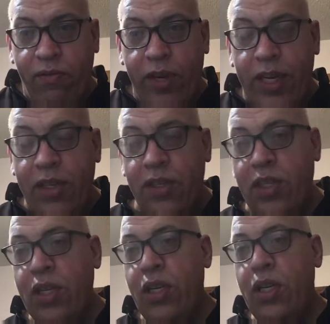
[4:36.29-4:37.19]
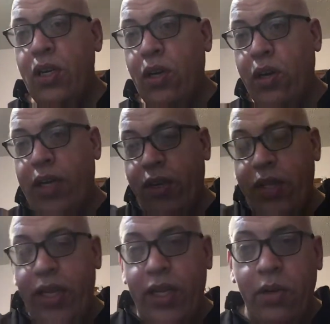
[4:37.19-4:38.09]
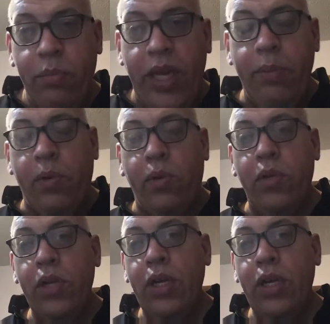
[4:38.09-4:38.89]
friends, or killed the other people,